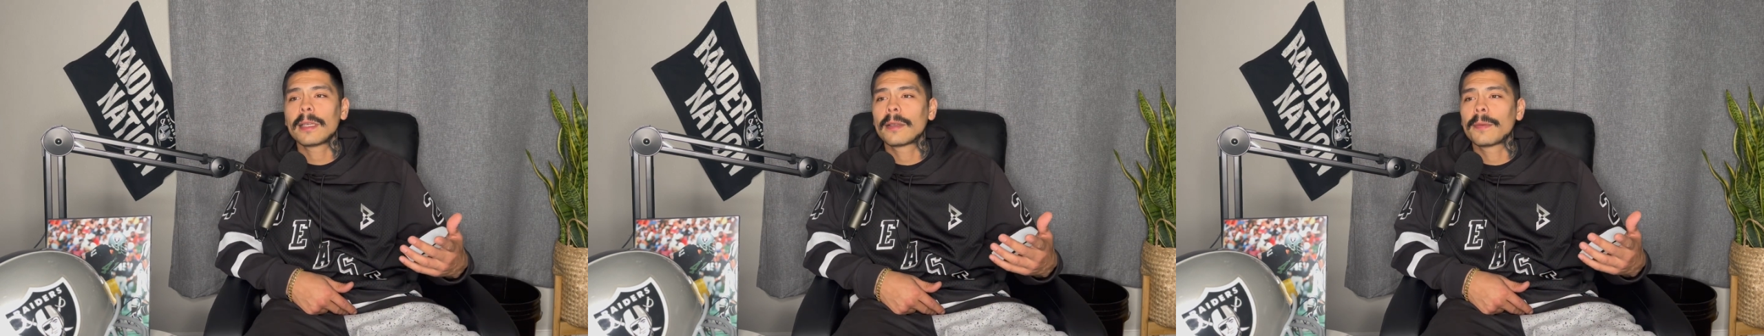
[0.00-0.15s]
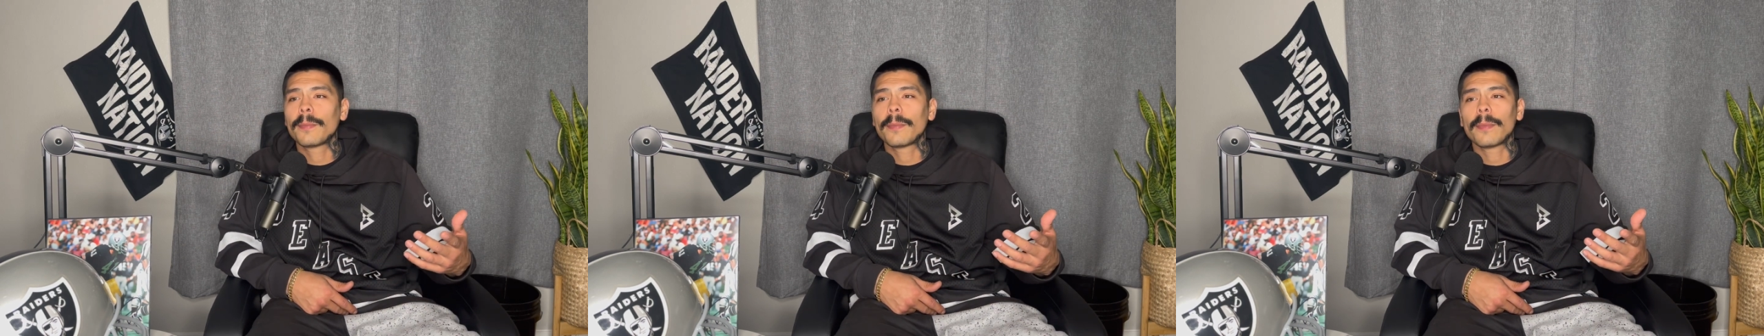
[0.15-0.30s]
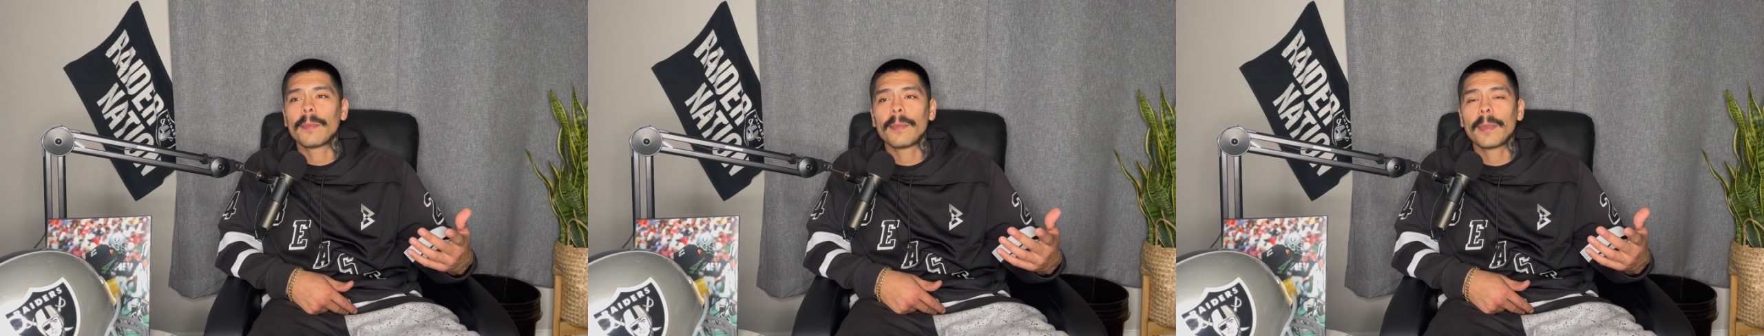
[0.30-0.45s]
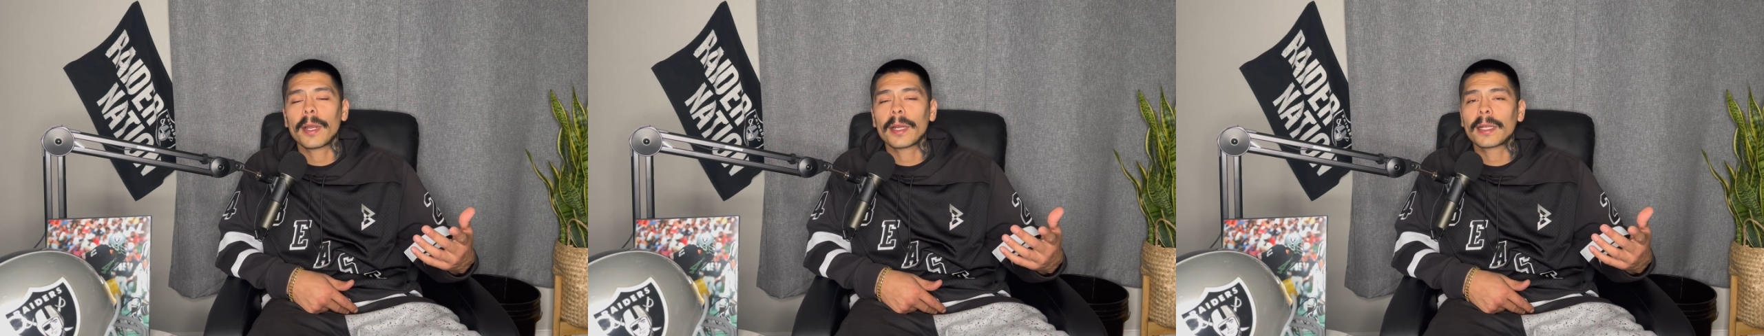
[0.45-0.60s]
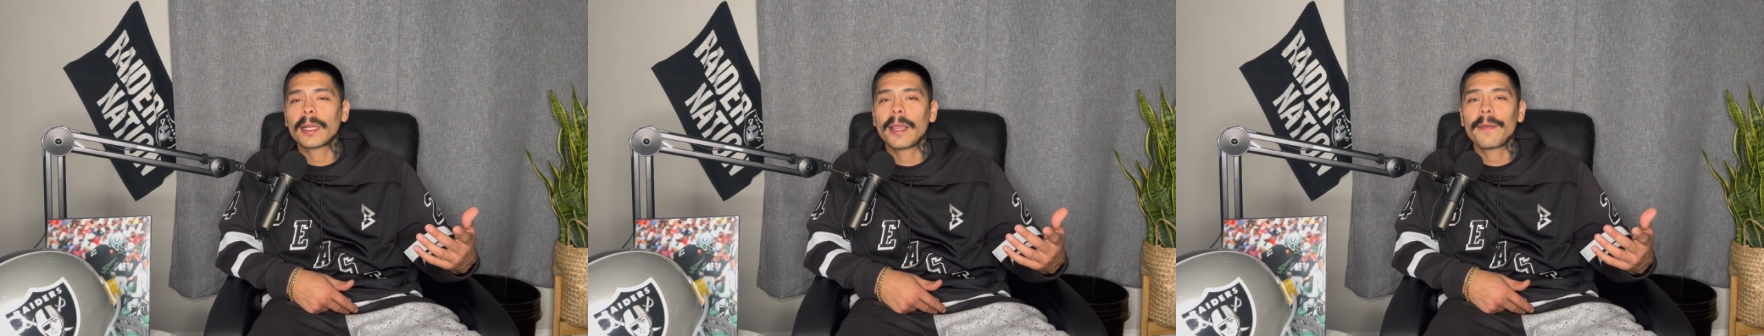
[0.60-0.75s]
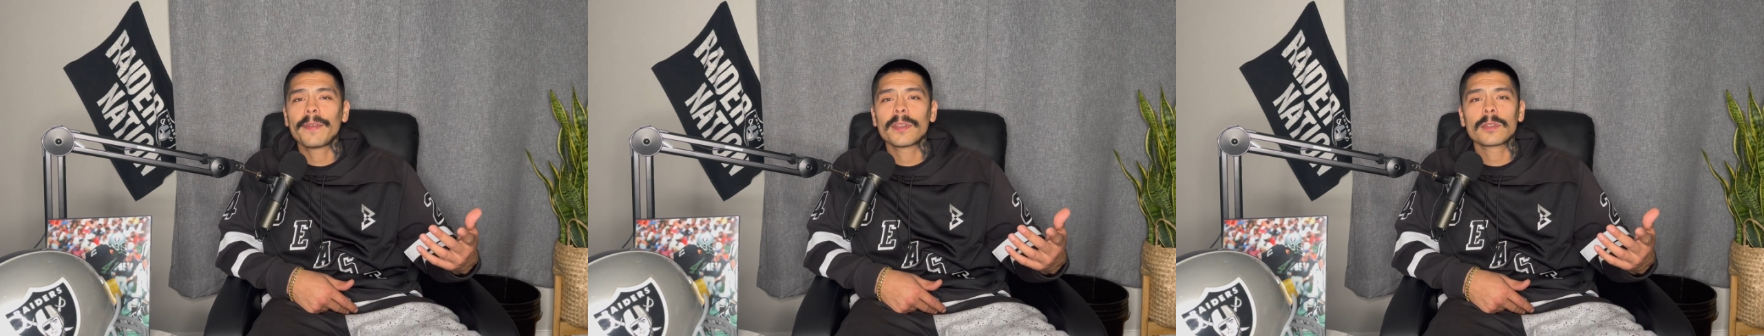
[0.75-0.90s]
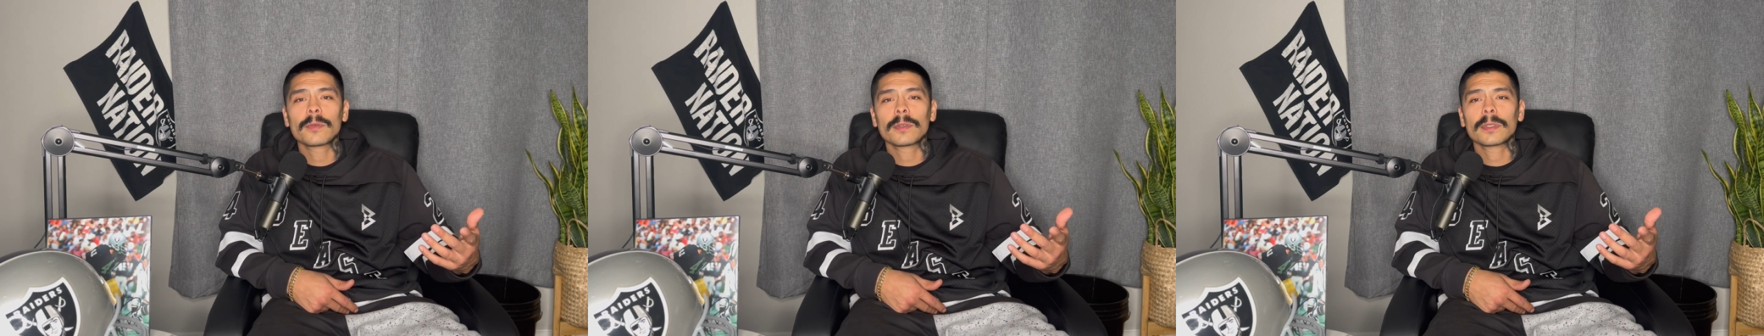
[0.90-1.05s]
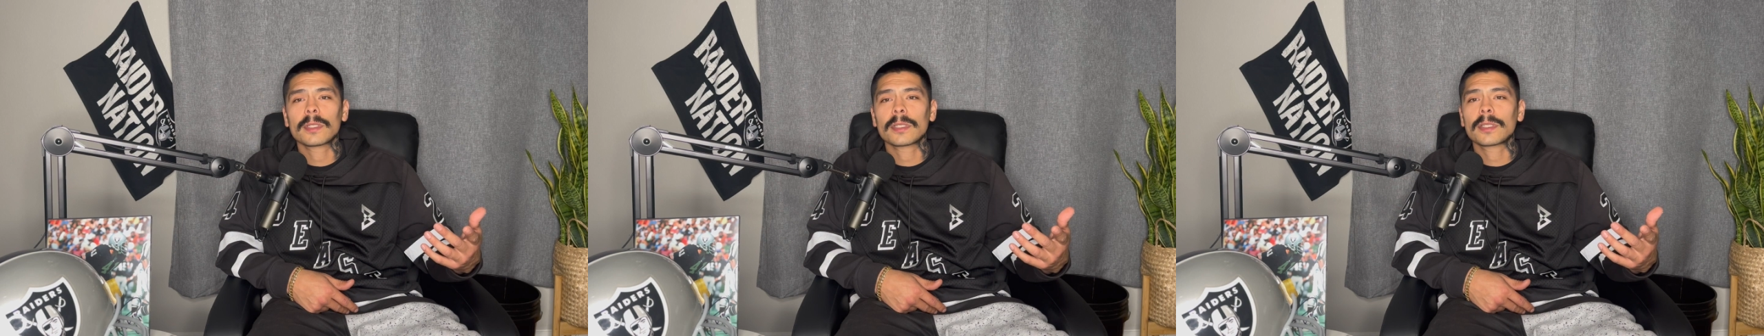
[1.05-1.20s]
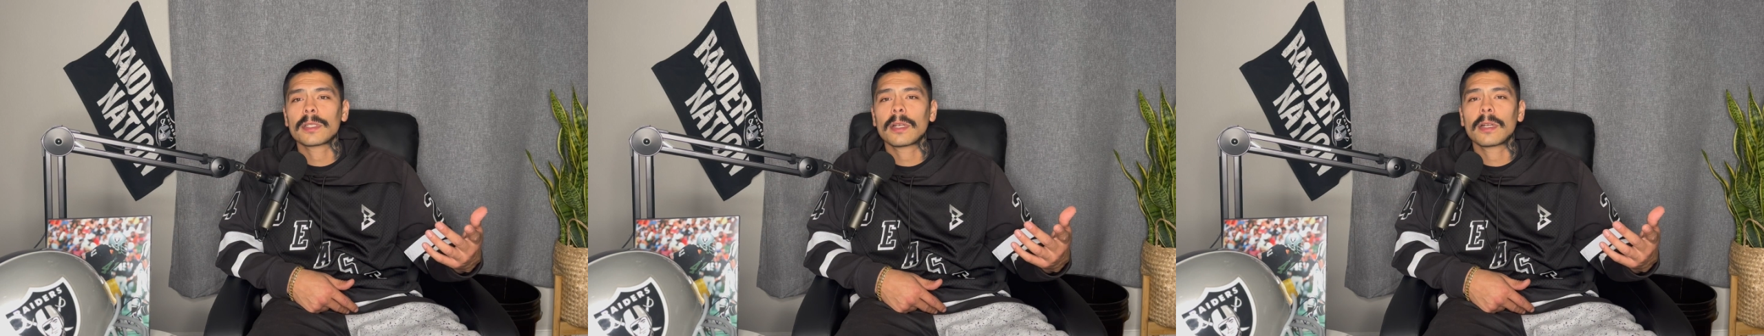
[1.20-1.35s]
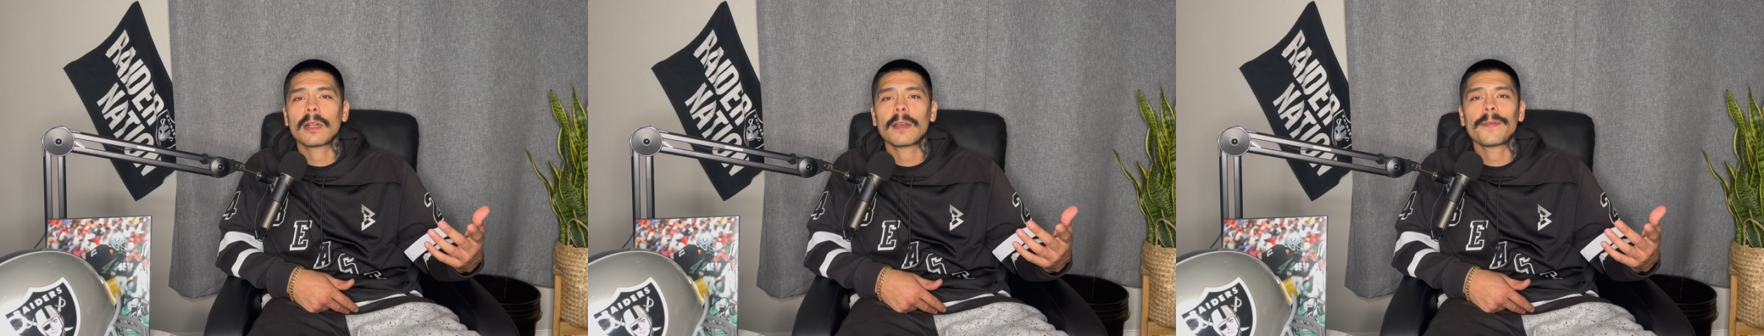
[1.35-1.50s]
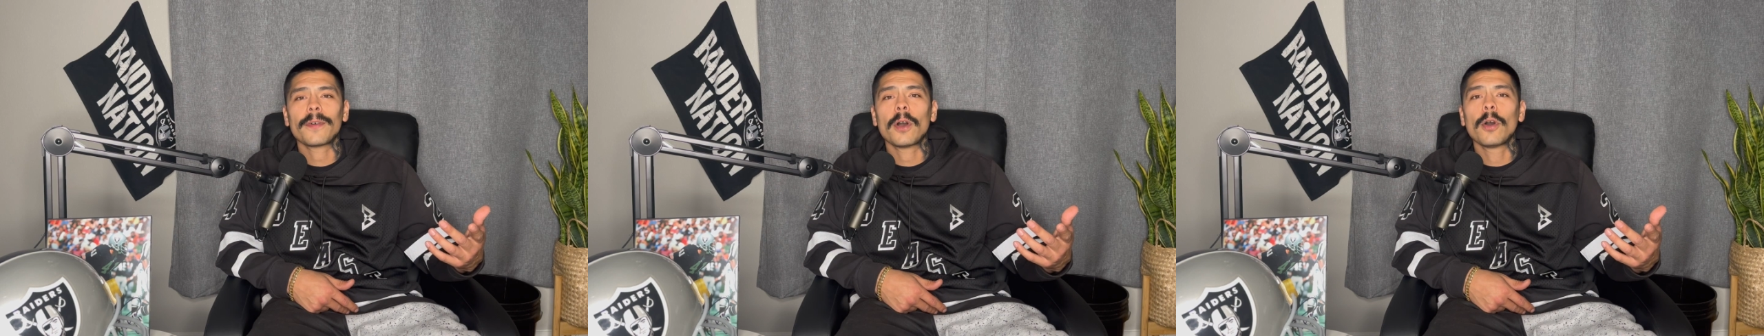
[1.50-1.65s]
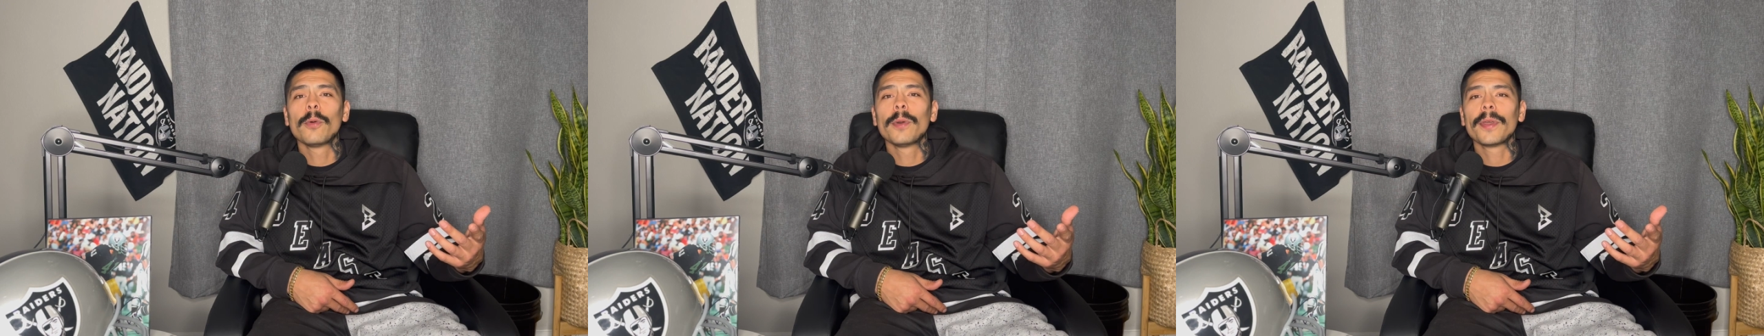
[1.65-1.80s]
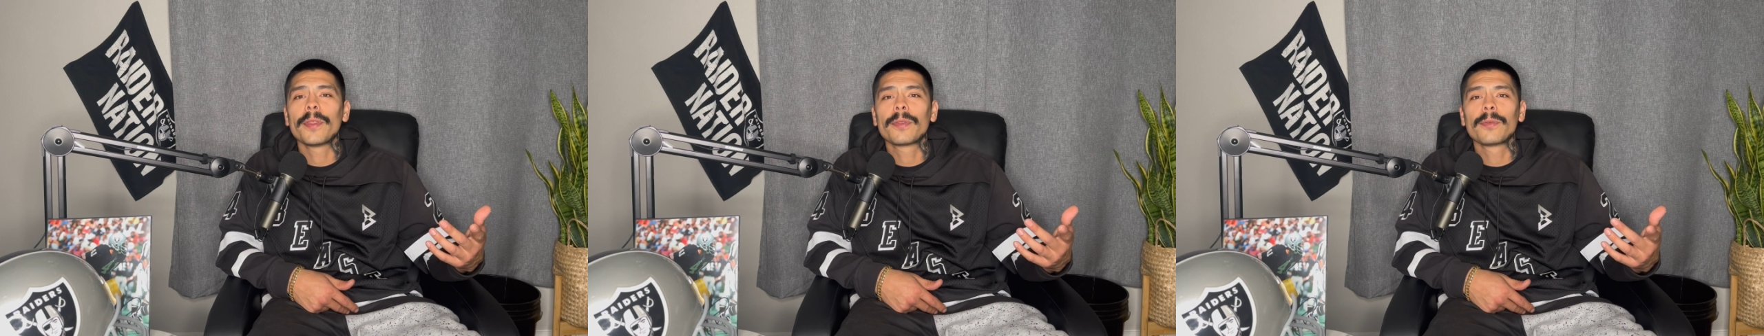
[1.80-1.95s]
Mark Davis wants to start off
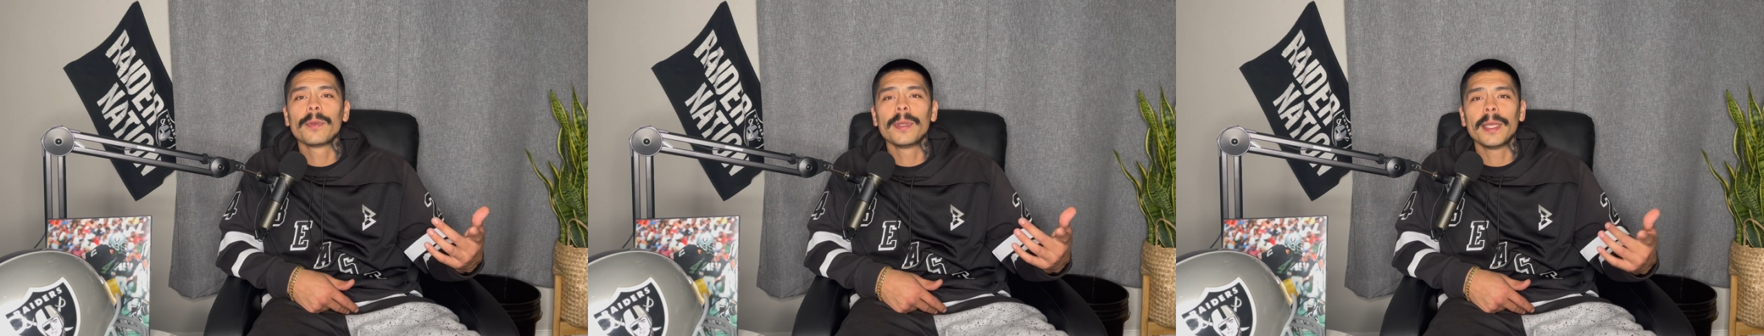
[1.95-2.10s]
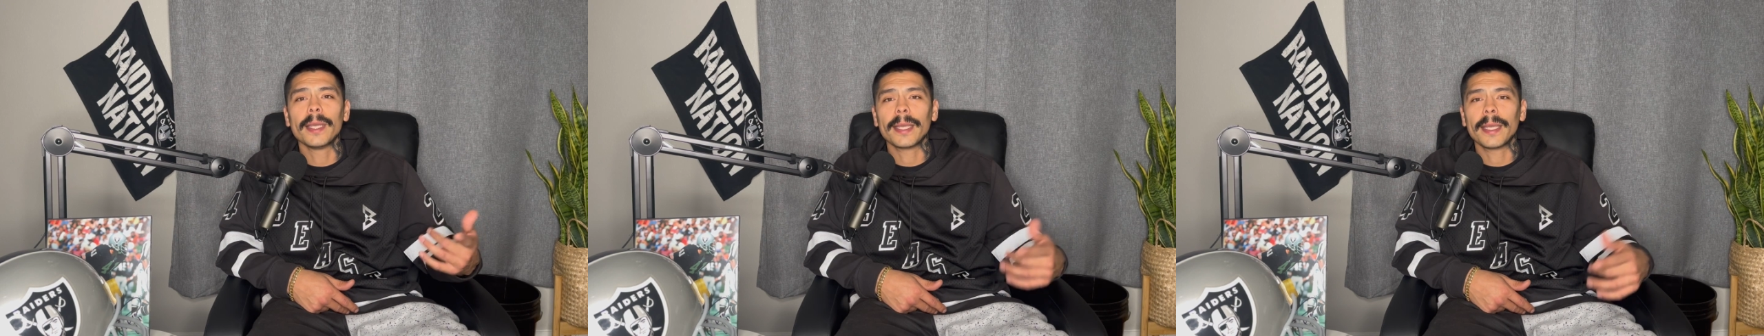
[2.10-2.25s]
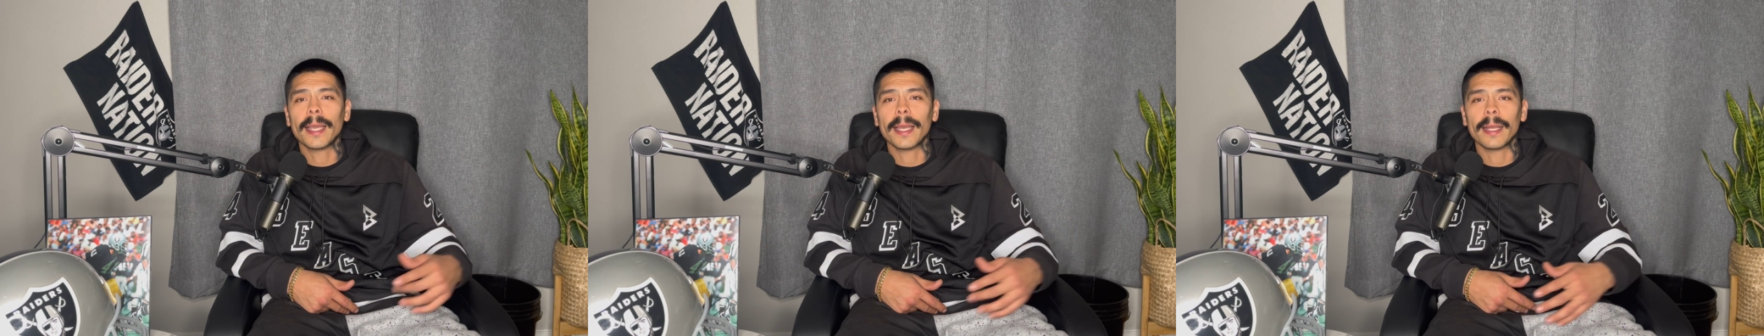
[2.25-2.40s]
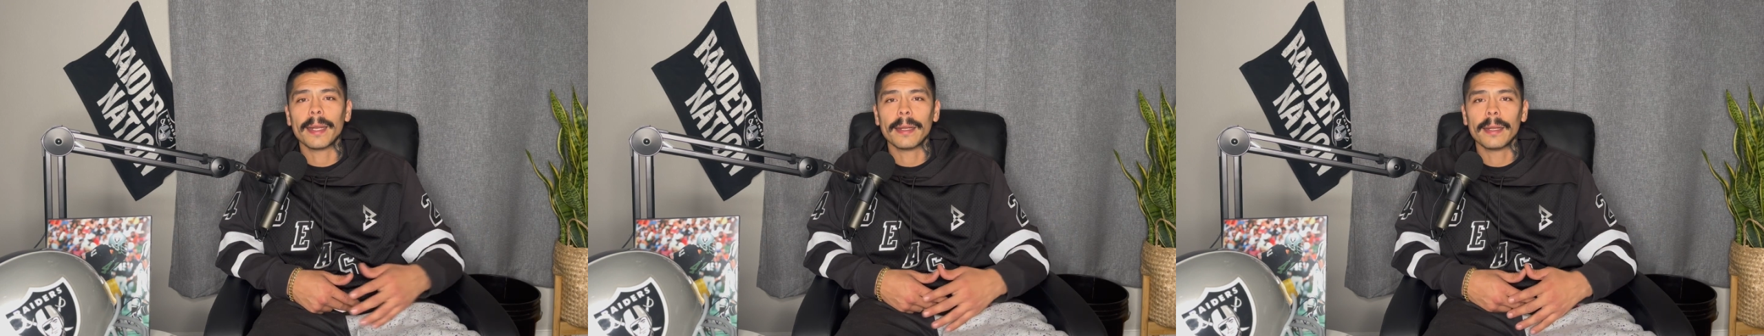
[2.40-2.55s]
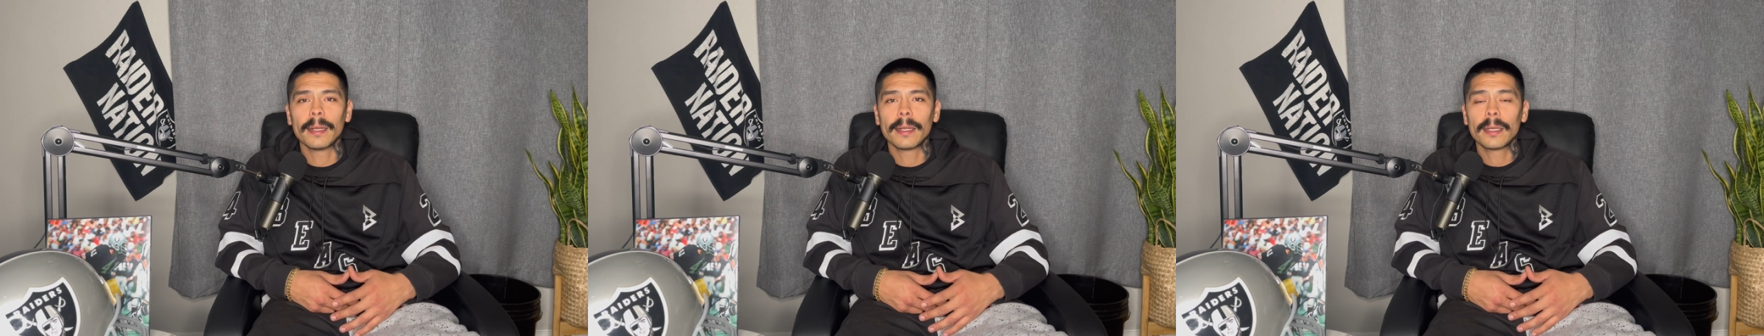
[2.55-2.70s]
0-3 again.